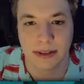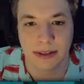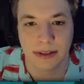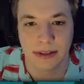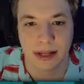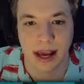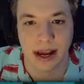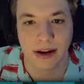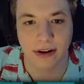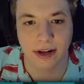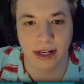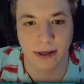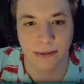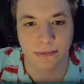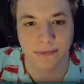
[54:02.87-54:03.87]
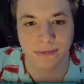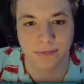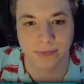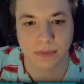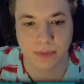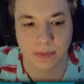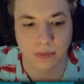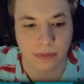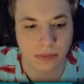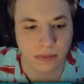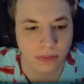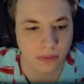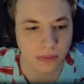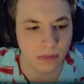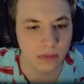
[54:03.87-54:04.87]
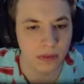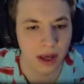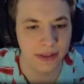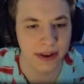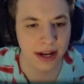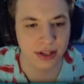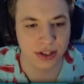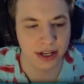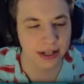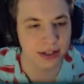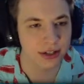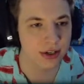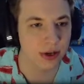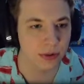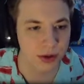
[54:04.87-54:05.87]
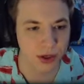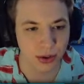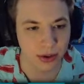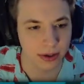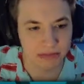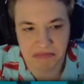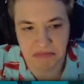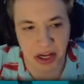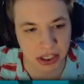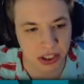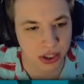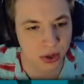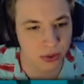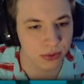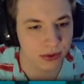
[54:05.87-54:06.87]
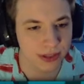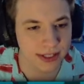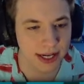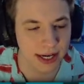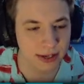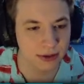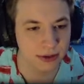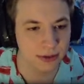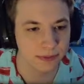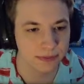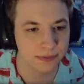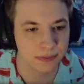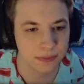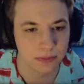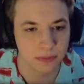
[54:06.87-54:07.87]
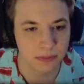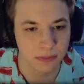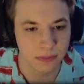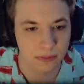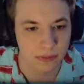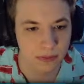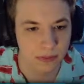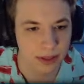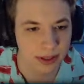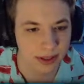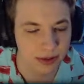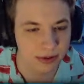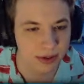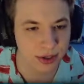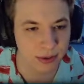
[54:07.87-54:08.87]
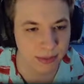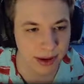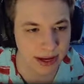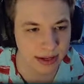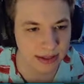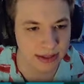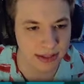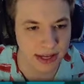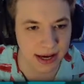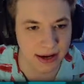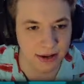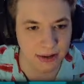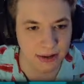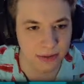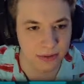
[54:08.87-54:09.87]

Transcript: a haircut, and then I just get it so short. I just go through the cycle. Here's two bandits now.